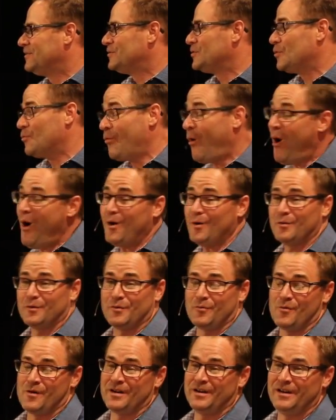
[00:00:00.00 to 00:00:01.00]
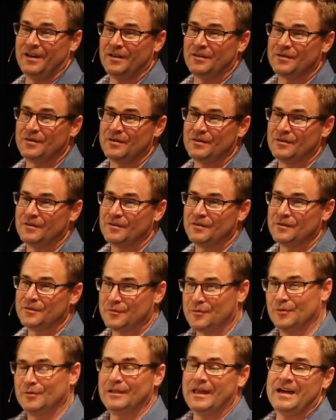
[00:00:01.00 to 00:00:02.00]
to walk with one another
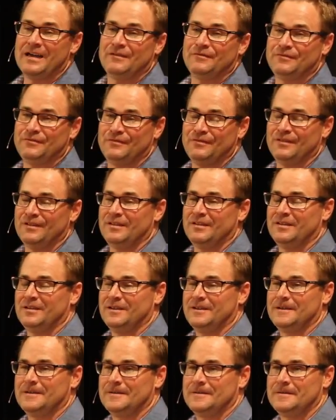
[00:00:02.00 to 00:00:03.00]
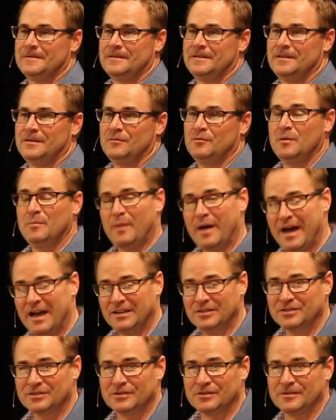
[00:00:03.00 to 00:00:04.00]
through life. We
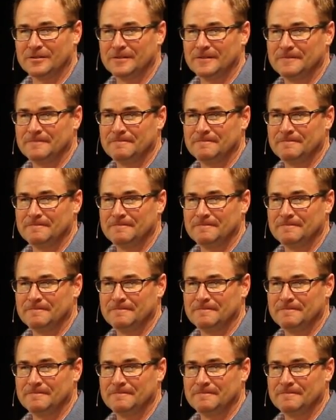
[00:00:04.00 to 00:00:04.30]
pastor.